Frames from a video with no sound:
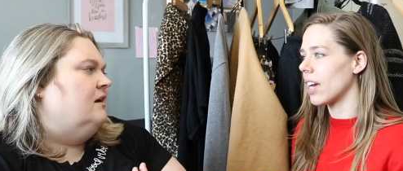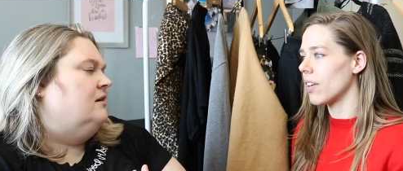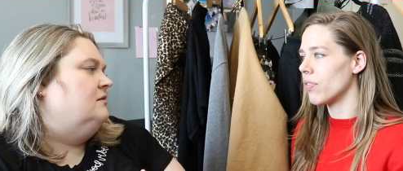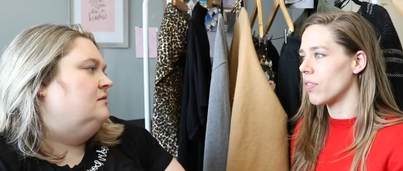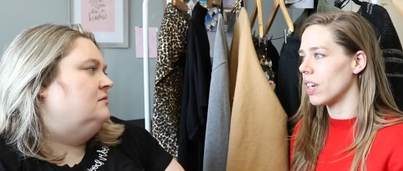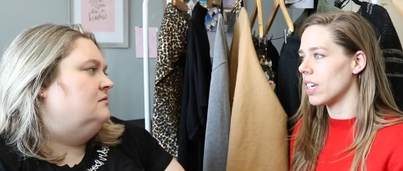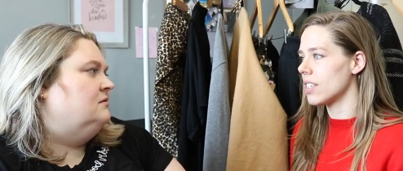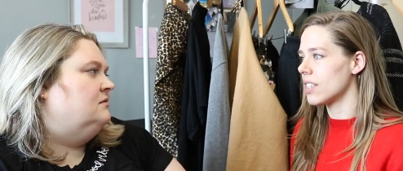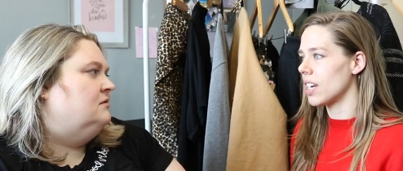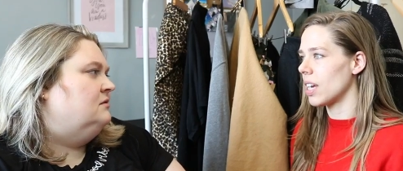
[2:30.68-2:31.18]
Speaker 1: like I
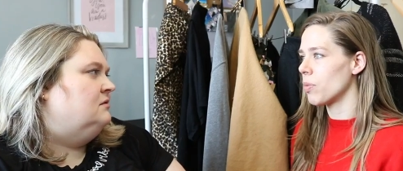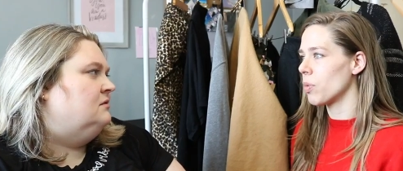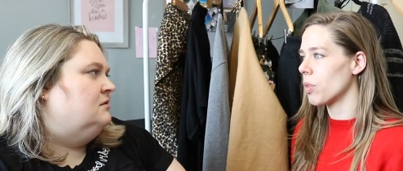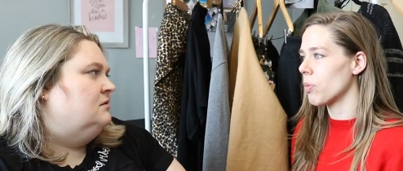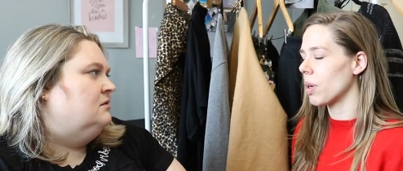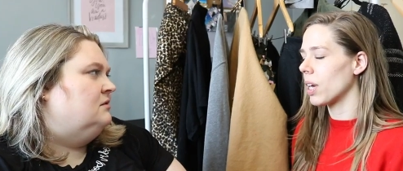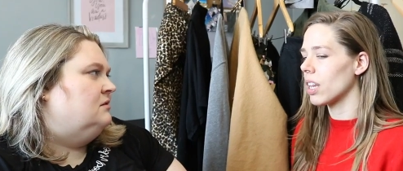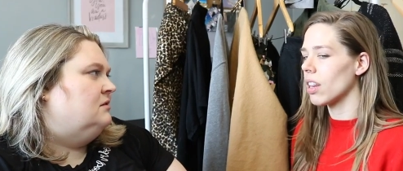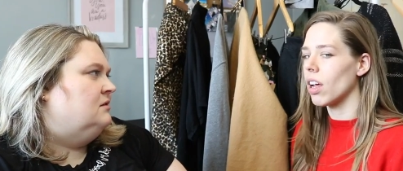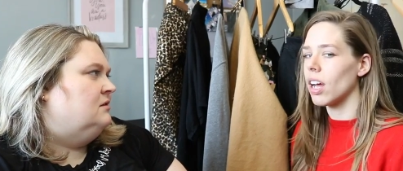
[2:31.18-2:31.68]
FaceTime with
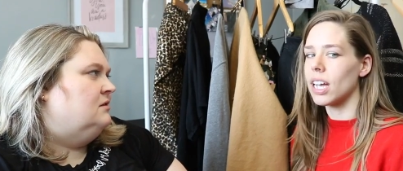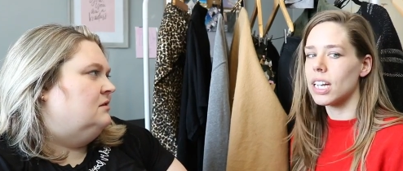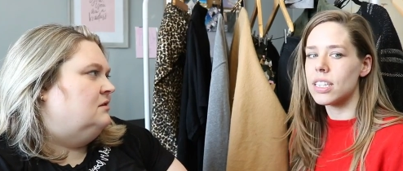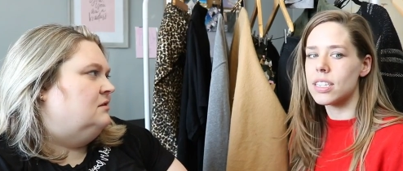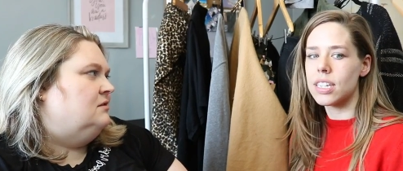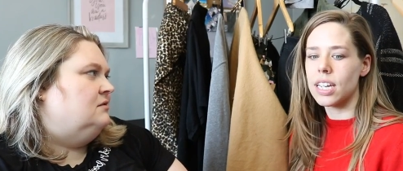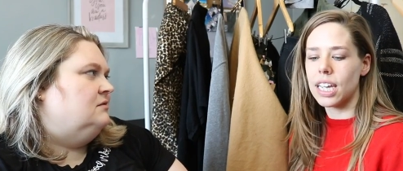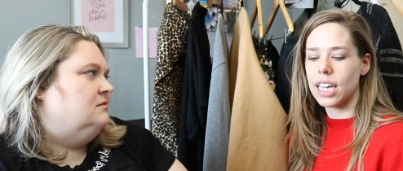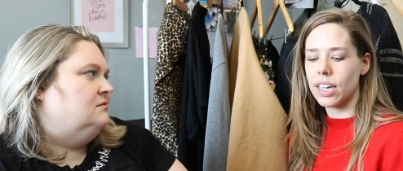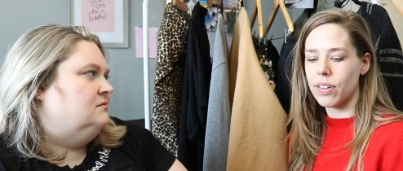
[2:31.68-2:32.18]
my clients.
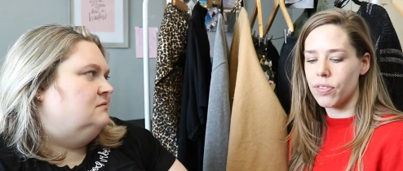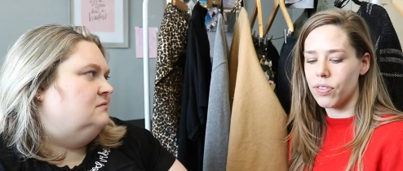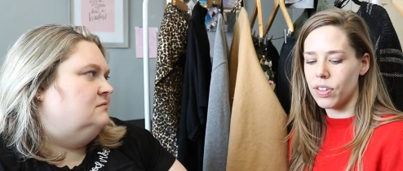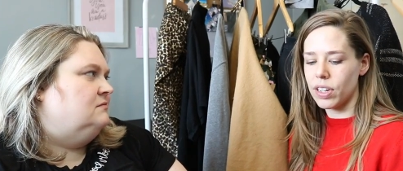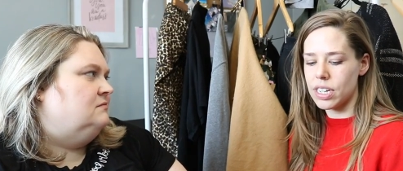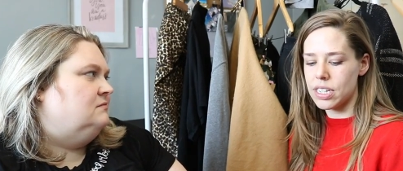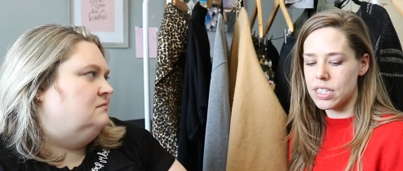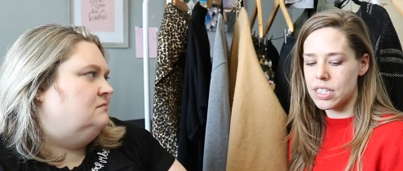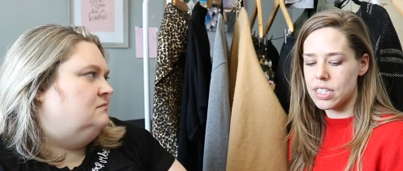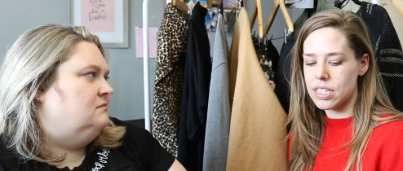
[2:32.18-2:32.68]
Like if
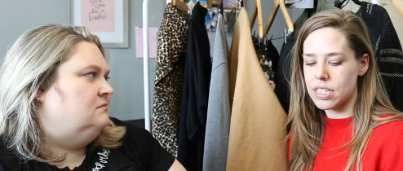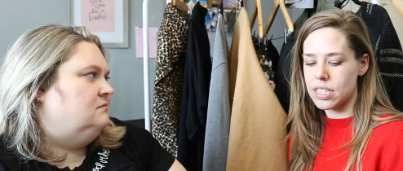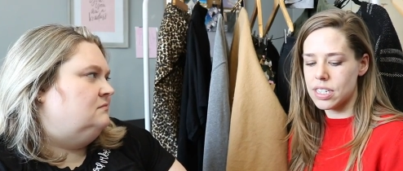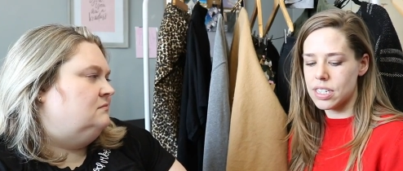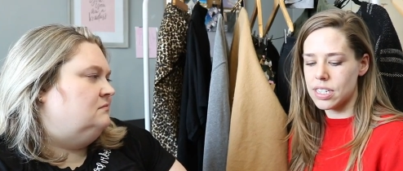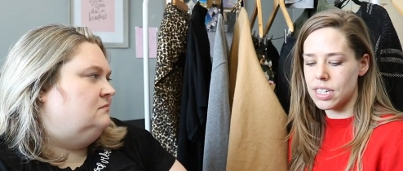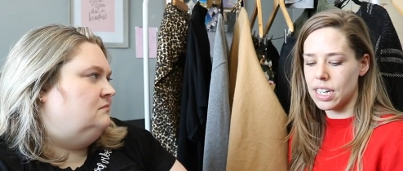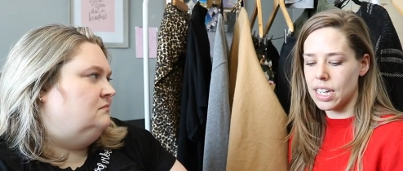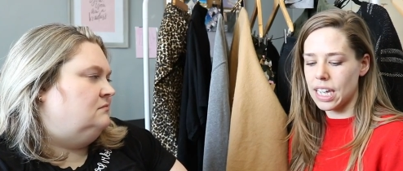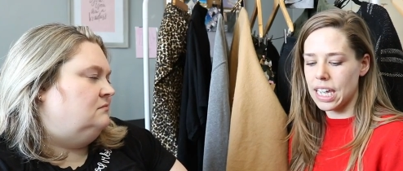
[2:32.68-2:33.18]

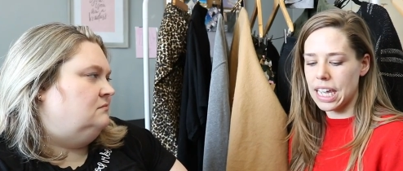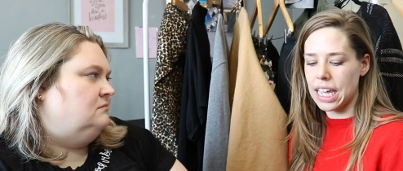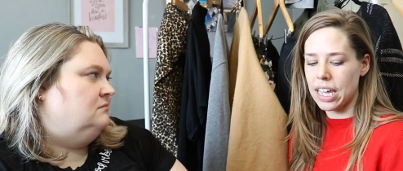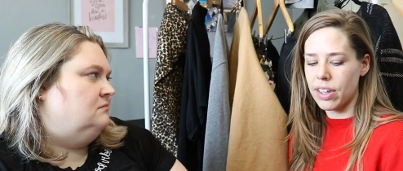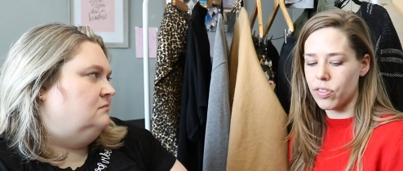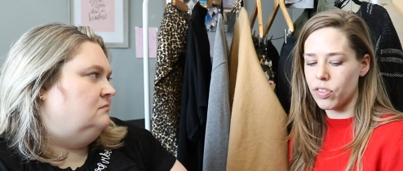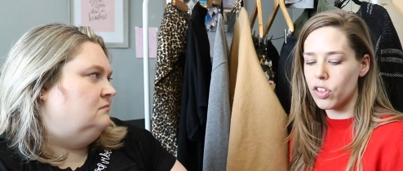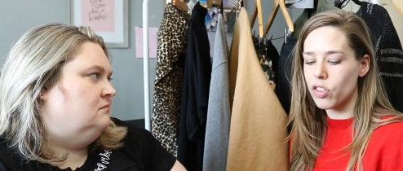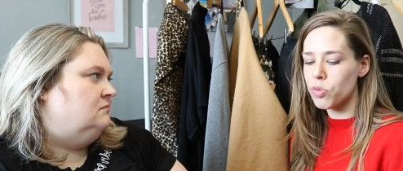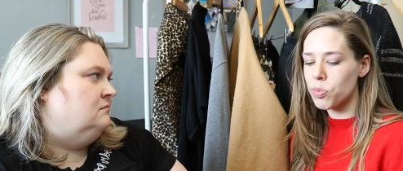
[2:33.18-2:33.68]
it's
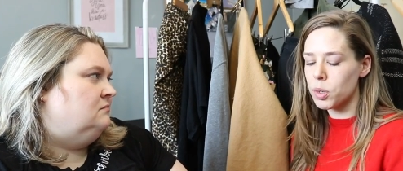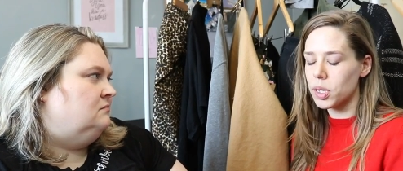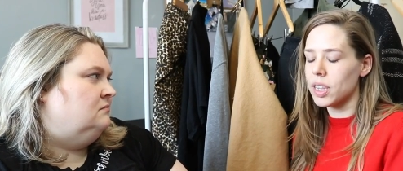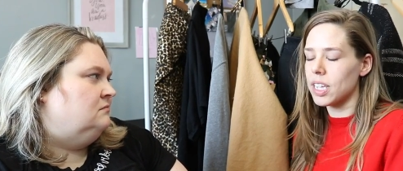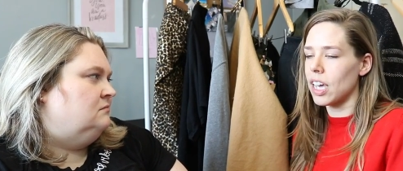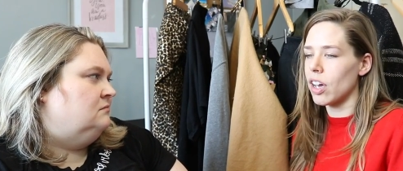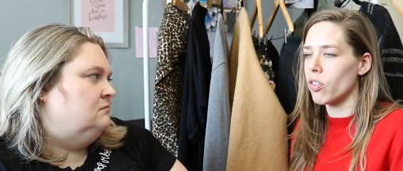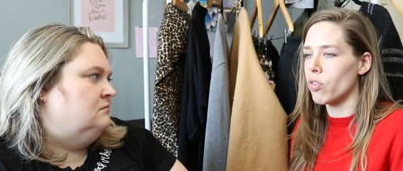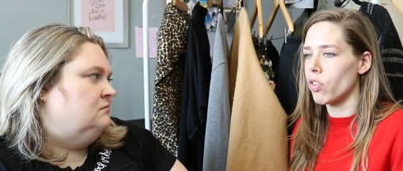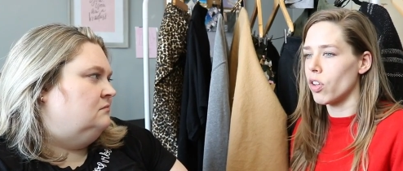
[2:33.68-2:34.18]
if you've put
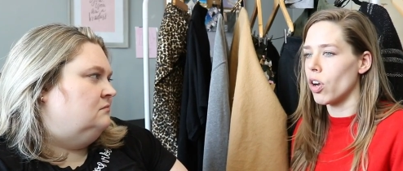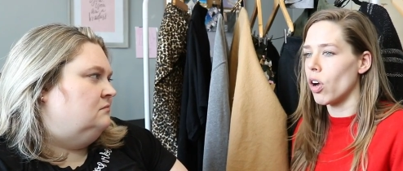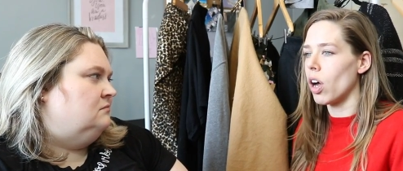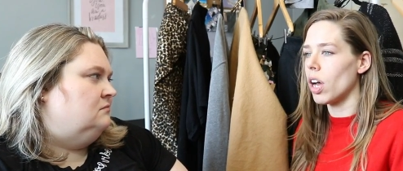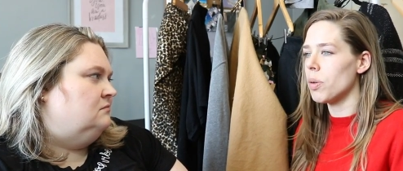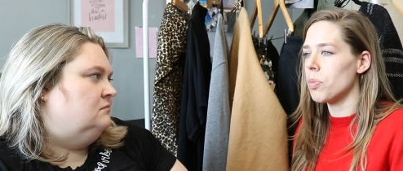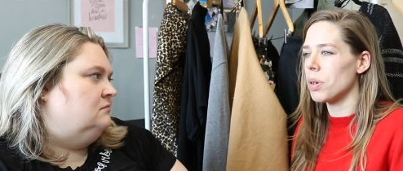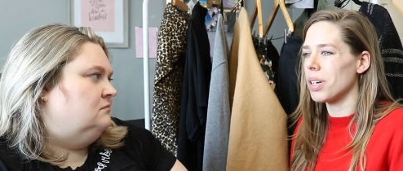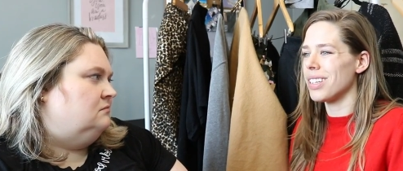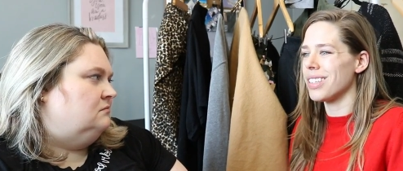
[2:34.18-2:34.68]
the outfit
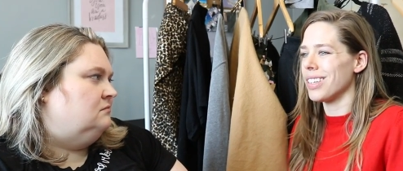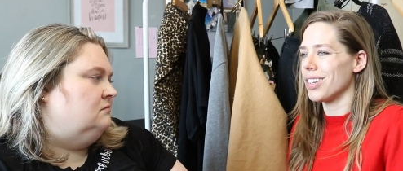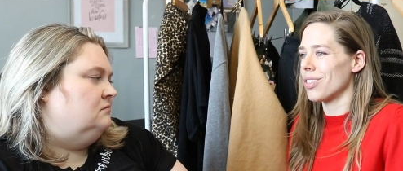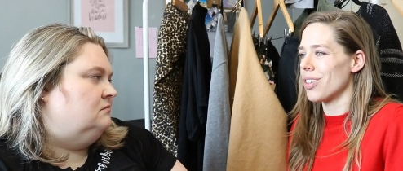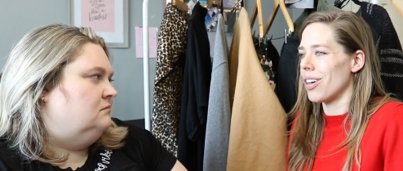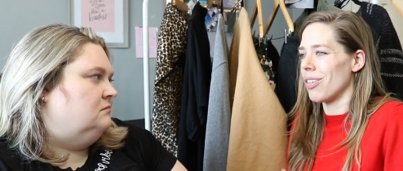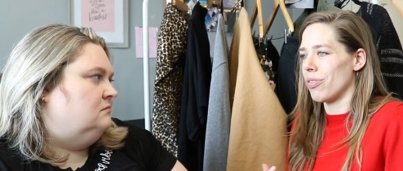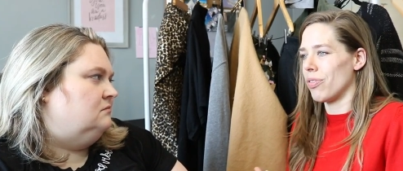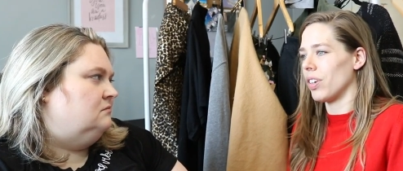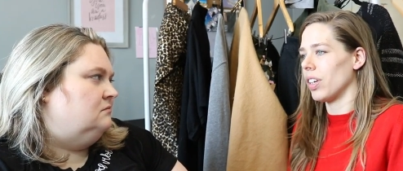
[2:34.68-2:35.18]
on but it, you're
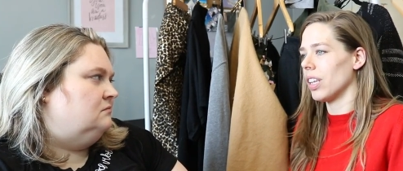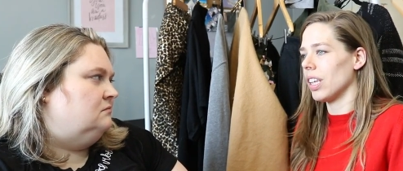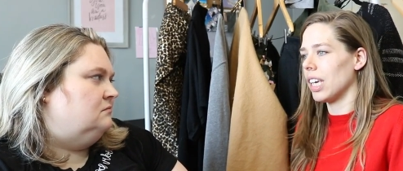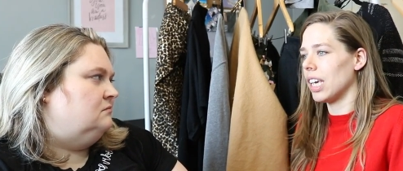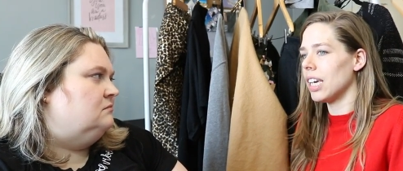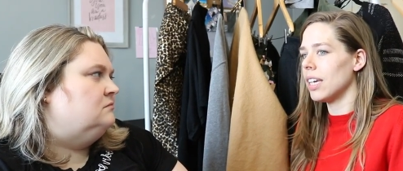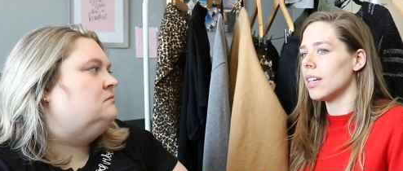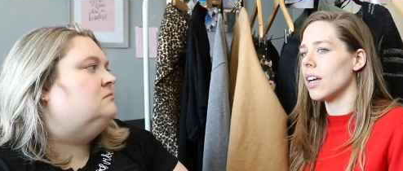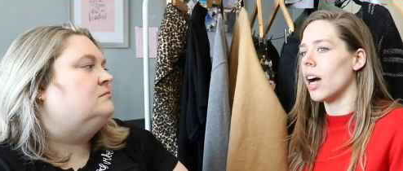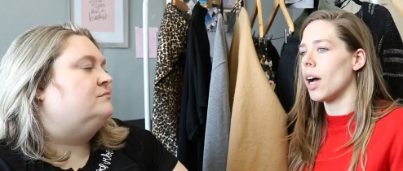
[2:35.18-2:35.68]
not feeling
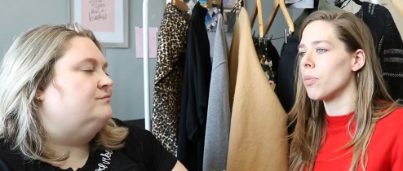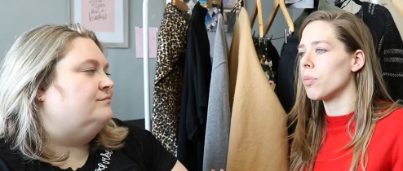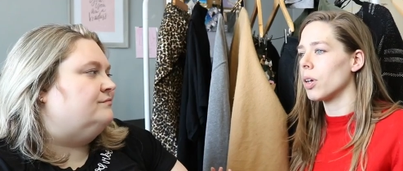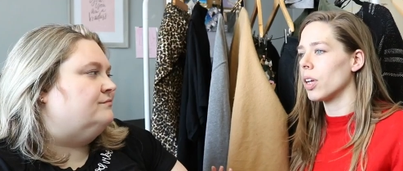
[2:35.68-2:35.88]
it, I'm mm.